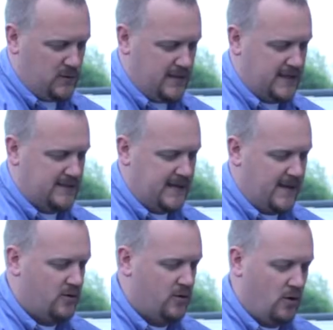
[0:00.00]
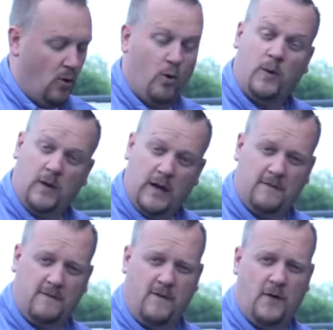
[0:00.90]
connect together, or we could have
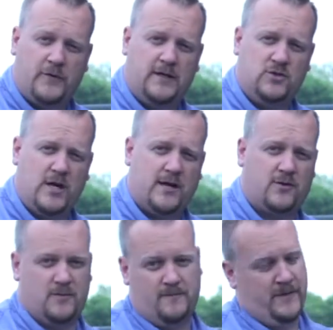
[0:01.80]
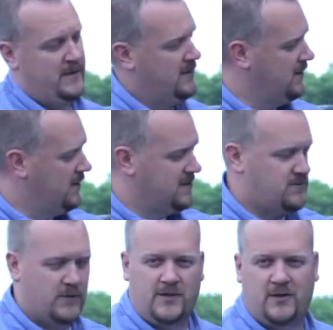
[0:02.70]
a faulty injector. This
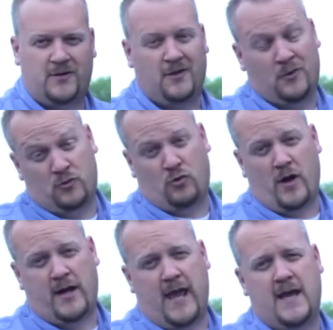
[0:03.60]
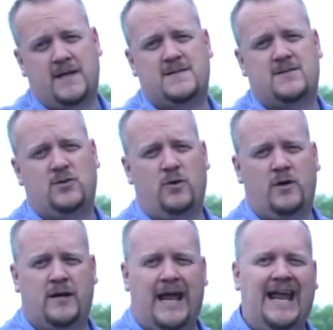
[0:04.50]
particular truck has
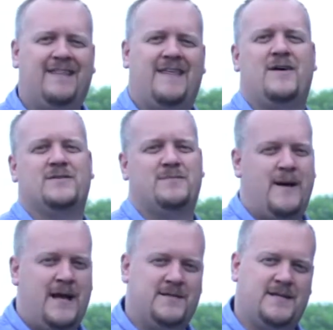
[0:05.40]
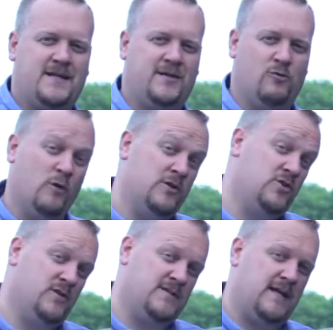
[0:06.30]
208,000 miles on the
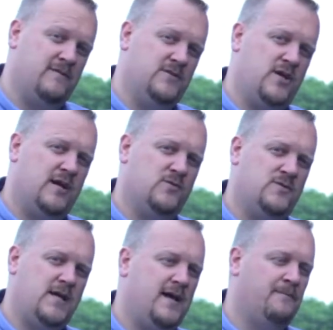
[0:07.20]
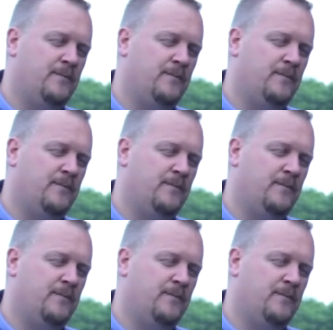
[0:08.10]
original set of injectors yet.